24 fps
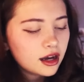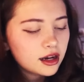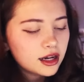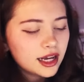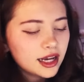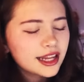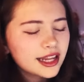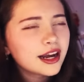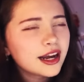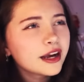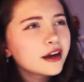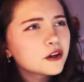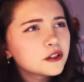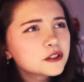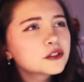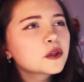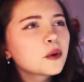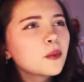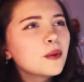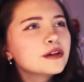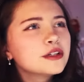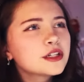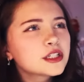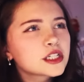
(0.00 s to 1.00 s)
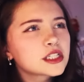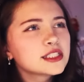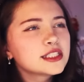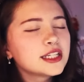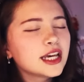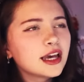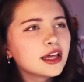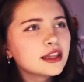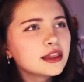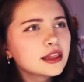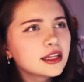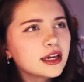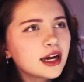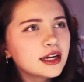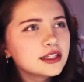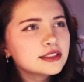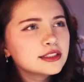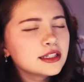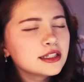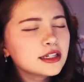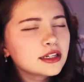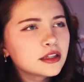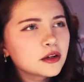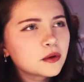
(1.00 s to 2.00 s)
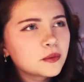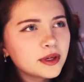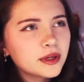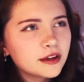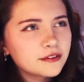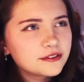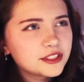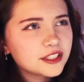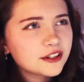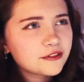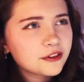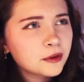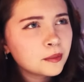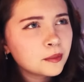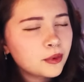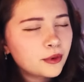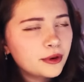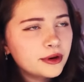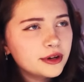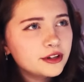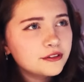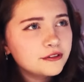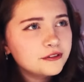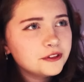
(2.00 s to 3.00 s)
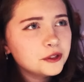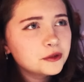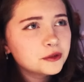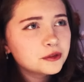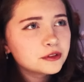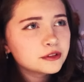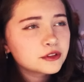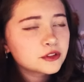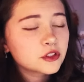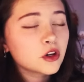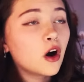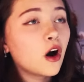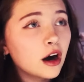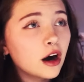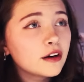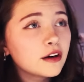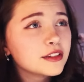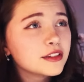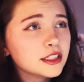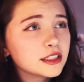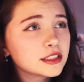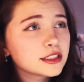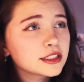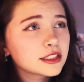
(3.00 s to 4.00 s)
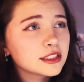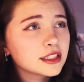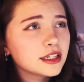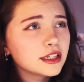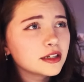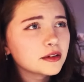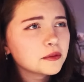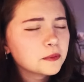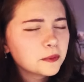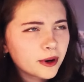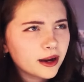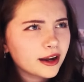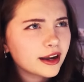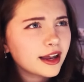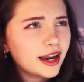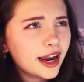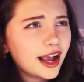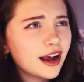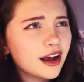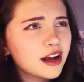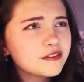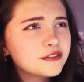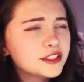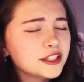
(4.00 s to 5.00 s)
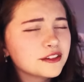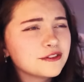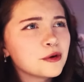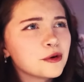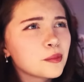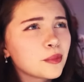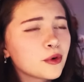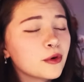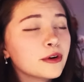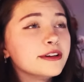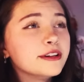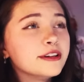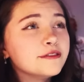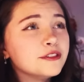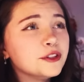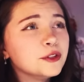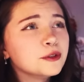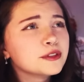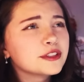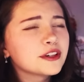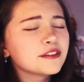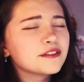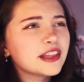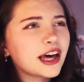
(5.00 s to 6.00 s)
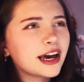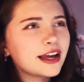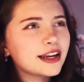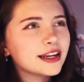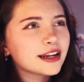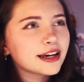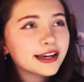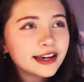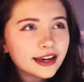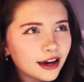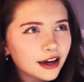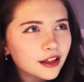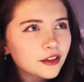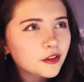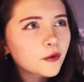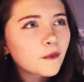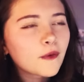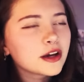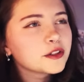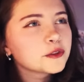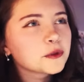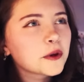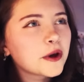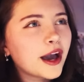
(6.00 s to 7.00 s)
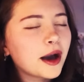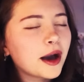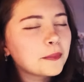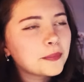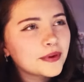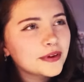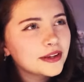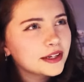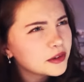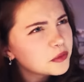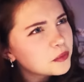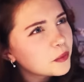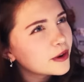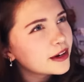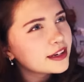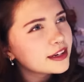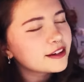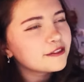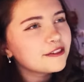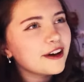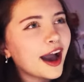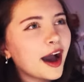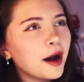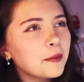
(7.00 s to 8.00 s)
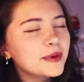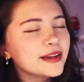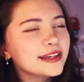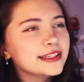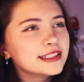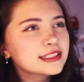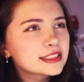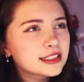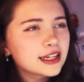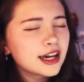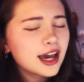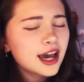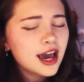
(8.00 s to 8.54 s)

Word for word: And I also understand the idea that we have different point of views. Obviously, we're gonna have different point of views of that night. Otherwise, what happened wouldn't have happened.